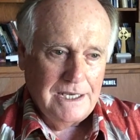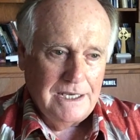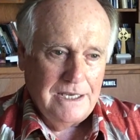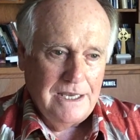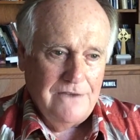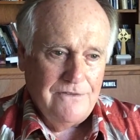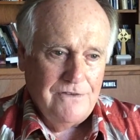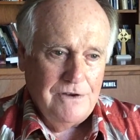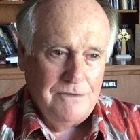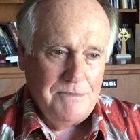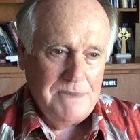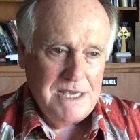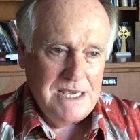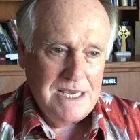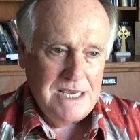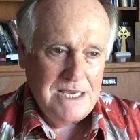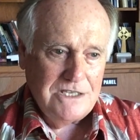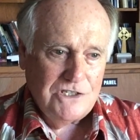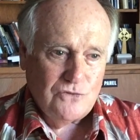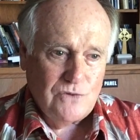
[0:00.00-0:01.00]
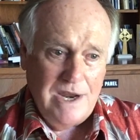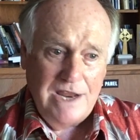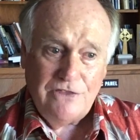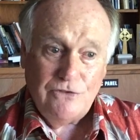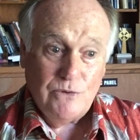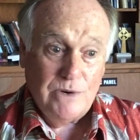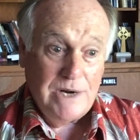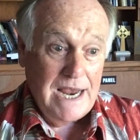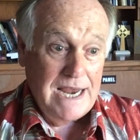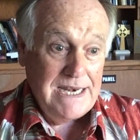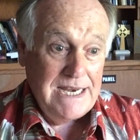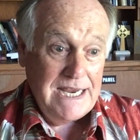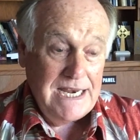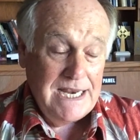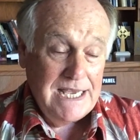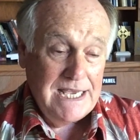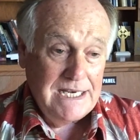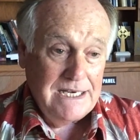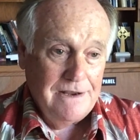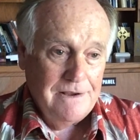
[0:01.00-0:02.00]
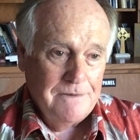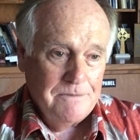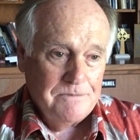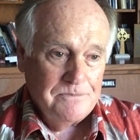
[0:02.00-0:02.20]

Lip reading: given me strength when I need it,